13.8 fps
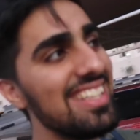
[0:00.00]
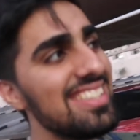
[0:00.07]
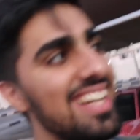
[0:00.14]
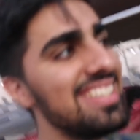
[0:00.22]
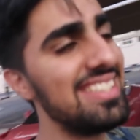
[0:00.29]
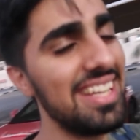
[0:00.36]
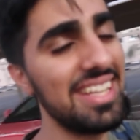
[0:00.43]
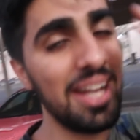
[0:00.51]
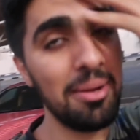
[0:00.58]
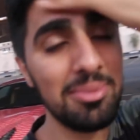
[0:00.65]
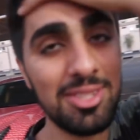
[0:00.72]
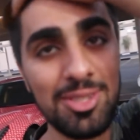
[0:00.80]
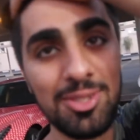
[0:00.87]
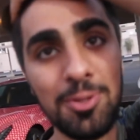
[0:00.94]
As I said,
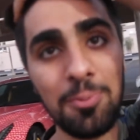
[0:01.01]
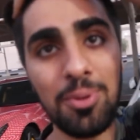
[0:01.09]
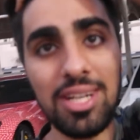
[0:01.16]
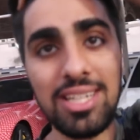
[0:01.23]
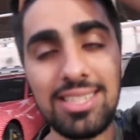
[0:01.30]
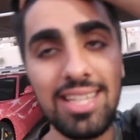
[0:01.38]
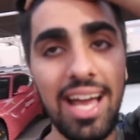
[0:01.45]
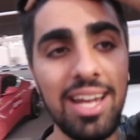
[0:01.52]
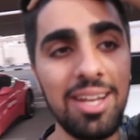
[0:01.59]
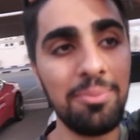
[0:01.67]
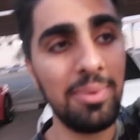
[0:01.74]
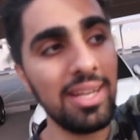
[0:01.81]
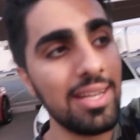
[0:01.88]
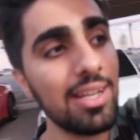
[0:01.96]
I'm just super
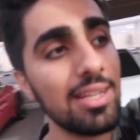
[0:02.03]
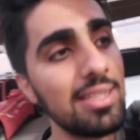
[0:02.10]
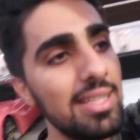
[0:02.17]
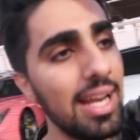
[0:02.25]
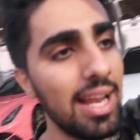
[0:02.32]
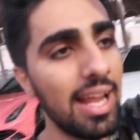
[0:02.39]
excited being here today.